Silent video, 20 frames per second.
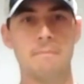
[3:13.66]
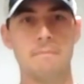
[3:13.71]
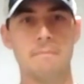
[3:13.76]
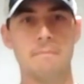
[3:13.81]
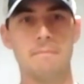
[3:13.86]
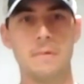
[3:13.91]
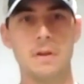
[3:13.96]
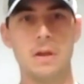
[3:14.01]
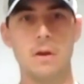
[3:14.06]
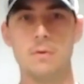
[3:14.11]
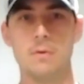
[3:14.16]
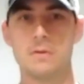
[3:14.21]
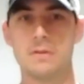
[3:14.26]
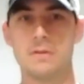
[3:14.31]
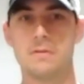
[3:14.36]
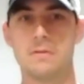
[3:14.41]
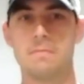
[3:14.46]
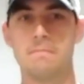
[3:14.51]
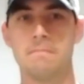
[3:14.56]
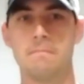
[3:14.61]

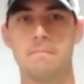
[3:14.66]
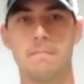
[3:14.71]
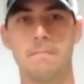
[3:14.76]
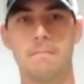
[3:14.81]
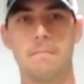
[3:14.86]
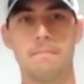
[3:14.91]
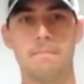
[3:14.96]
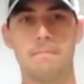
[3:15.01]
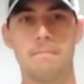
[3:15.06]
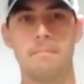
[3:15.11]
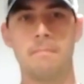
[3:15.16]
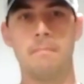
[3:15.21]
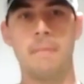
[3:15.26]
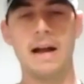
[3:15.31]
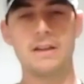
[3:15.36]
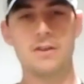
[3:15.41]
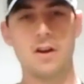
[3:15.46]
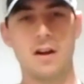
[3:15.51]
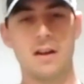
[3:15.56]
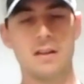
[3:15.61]
use my
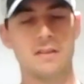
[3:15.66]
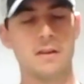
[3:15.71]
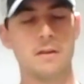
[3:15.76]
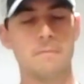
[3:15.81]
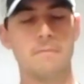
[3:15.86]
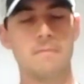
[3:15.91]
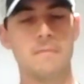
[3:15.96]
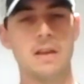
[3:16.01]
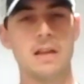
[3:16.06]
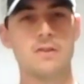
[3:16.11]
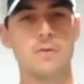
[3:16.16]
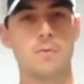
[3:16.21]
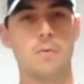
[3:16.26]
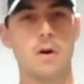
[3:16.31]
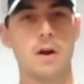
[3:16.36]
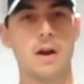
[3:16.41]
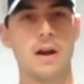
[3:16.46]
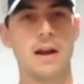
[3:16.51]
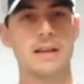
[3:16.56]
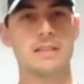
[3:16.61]
journey to Ninja
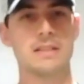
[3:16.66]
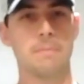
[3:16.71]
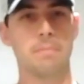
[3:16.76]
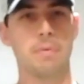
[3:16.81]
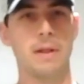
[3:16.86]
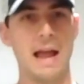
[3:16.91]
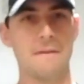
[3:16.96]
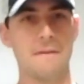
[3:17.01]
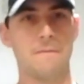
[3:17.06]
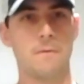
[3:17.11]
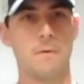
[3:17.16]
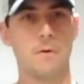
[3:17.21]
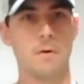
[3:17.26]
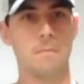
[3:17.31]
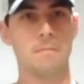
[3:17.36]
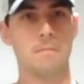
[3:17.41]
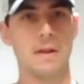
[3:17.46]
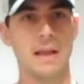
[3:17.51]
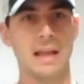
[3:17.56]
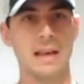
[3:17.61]
Warrior as a
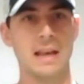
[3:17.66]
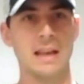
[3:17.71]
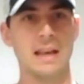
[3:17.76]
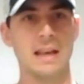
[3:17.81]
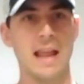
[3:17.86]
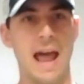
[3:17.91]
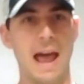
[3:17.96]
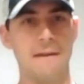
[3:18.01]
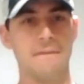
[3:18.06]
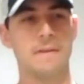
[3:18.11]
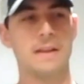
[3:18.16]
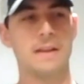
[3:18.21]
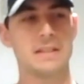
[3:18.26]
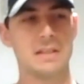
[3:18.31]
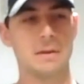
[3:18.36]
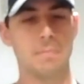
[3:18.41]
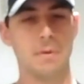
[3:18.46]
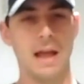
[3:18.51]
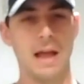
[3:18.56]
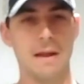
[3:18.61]
platform and an
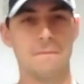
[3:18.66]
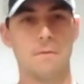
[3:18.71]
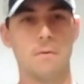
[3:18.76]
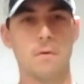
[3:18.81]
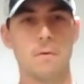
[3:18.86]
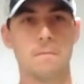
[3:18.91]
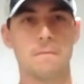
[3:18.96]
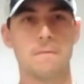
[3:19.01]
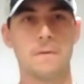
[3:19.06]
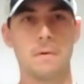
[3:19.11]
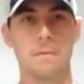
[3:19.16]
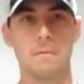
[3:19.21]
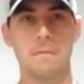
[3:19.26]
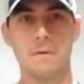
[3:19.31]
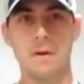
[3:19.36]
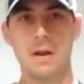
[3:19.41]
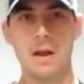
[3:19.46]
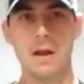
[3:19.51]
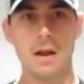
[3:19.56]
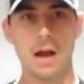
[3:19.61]
advocacy platform for
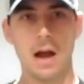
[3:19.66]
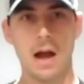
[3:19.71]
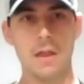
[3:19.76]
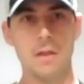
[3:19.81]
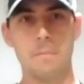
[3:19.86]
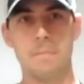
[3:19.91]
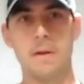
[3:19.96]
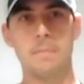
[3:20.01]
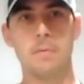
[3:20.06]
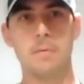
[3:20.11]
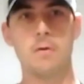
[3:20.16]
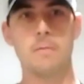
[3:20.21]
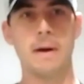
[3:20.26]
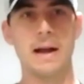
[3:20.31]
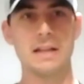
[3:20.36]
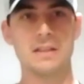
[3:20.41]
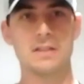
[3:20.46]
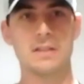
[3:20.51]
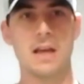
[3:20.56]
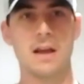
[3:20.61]
other people who
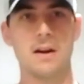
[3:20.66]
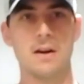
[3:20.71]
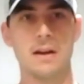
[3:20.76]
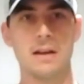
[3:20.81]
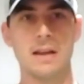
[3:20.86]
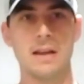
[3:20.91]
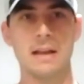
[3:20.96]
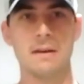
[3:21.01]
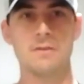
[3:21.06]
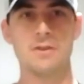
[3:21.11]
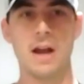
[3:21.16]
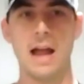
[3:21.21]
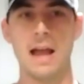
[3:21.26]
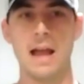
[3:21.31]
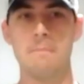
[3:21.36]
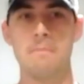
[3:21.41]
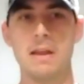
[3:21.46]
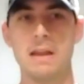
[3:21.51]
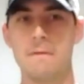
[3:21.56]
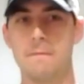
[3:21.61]
might stutter and try
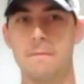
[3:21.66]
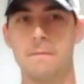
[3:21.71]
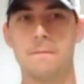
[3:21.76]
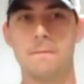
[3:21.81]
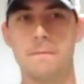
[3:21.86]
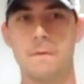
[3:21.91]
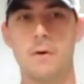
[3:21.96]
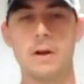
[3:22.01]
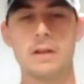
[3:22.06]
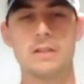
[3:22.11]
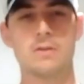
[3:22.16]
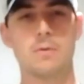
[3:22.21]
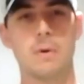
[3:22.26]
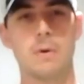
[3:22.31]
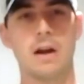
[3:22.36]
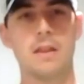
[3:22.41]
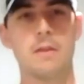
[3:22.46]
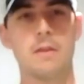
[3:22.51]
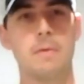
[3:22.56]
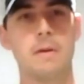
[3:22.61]
and be a voice
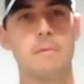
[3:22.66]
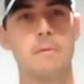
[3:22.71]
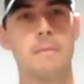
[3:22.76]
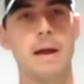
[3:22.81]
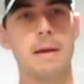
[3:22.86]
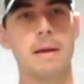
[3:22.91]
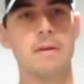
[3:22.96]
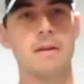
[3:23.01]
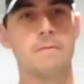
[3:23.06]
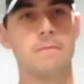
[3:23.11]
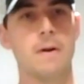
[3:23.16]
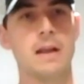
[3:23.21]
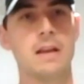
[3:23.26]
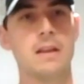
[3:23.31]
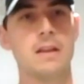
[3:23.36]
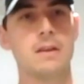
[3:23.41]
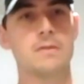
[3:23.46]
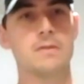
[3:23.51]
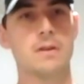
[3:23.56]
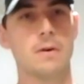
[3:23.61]
where other people might be afraid
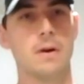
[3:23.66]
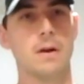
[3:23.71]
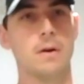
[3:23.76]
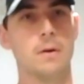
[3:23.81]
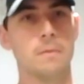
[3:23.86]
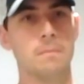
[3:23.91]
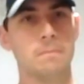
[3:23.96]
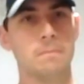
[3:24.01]
to use their own.